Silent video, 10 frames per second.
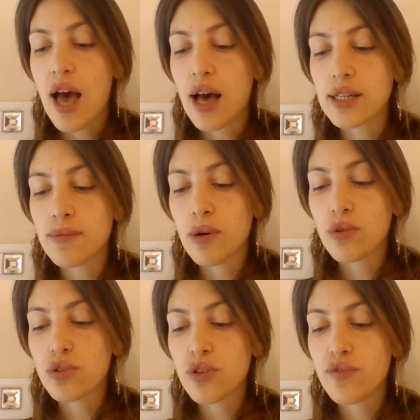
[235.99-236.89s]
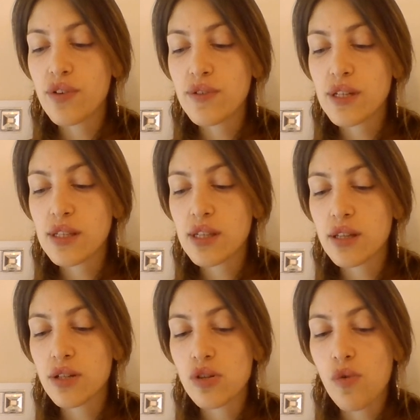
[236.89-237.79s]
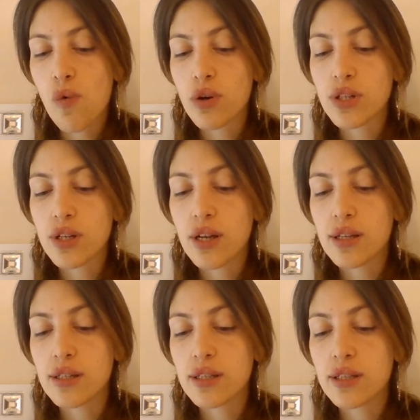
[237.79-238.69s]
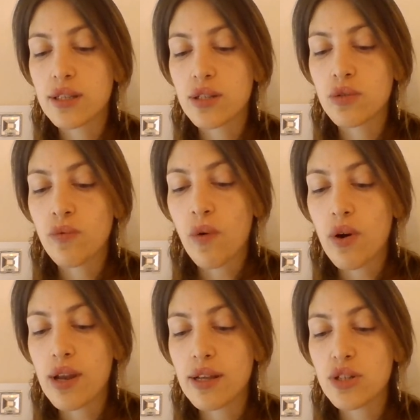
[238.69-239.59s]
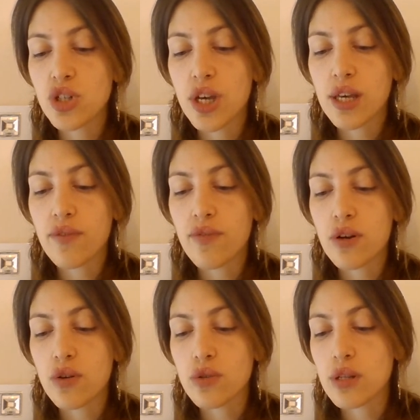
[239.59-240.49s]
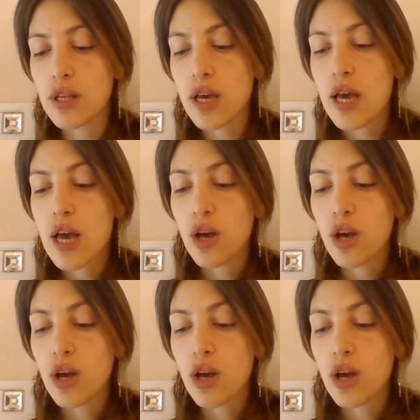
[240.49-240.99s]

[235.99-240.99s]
Add about 15 centiliters of water and let it boil and shaking vigorously.